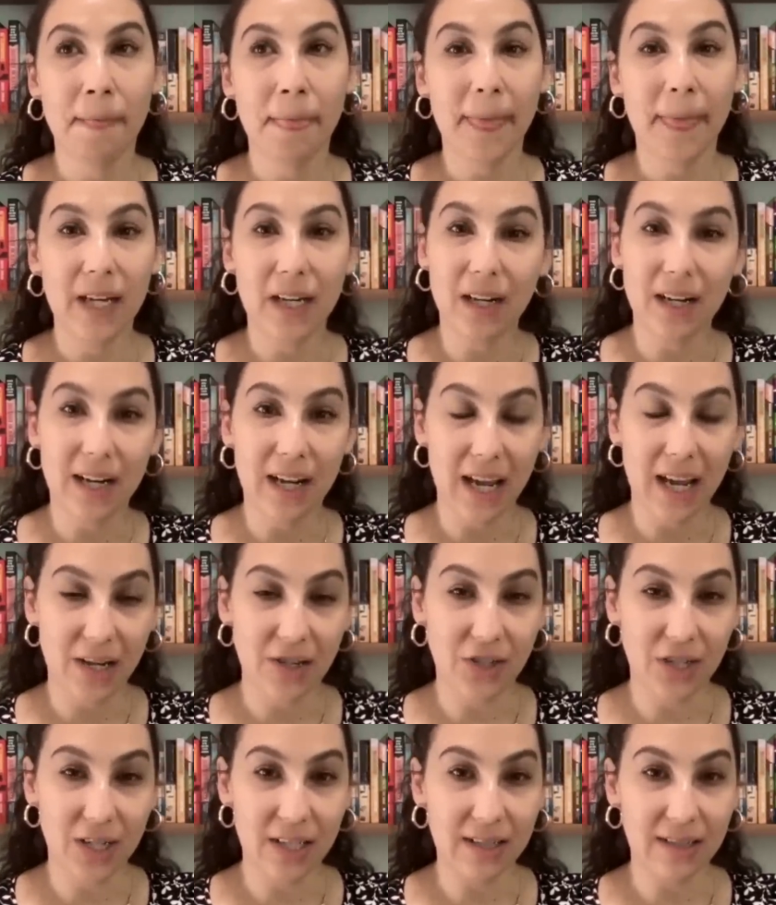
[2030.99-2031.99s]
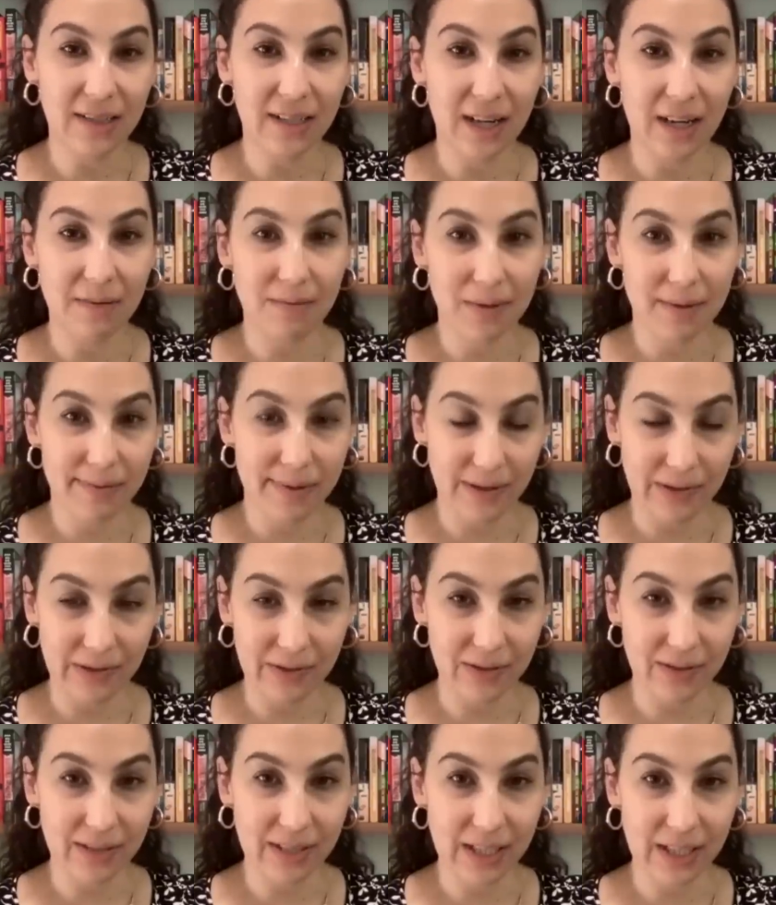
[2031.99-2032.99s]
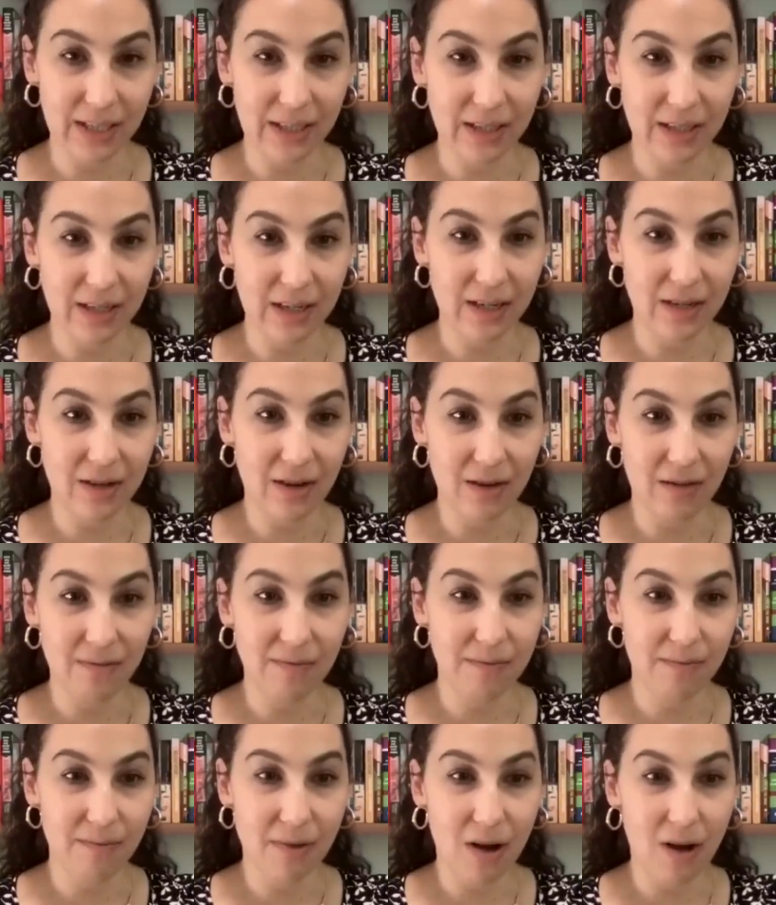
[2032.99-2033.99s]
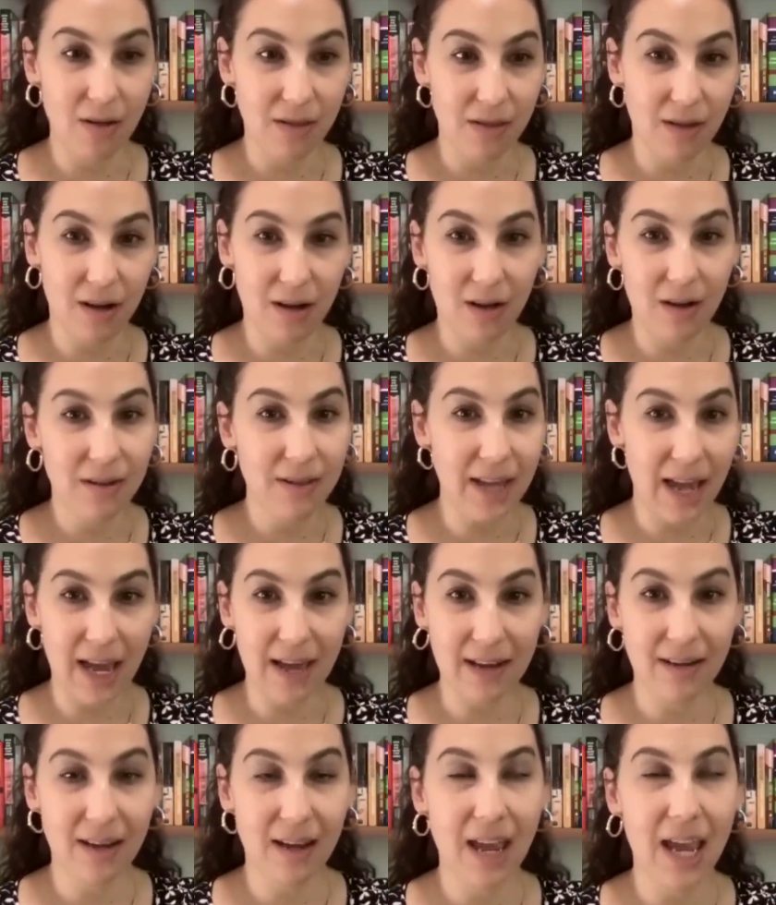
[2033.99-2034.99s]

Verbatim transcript: literary agents and proposals and, you know, all, all that.